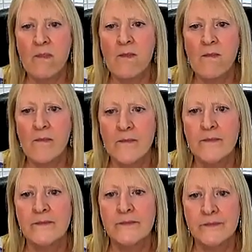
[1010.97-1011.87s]

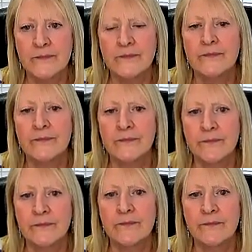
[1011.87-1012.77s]

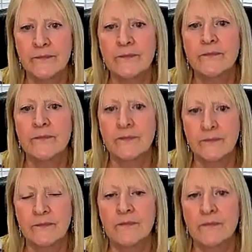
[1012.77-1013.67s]

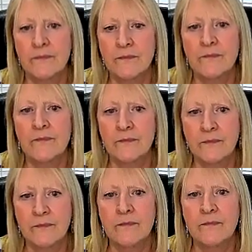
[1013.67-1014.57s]

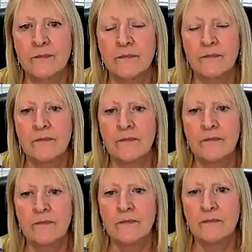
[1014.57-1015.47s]

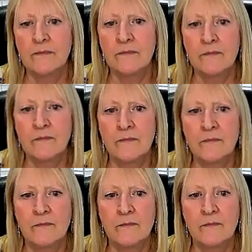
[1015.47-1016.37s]

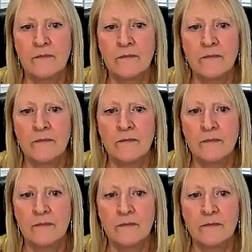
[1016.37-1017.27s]
This person isn't speaking.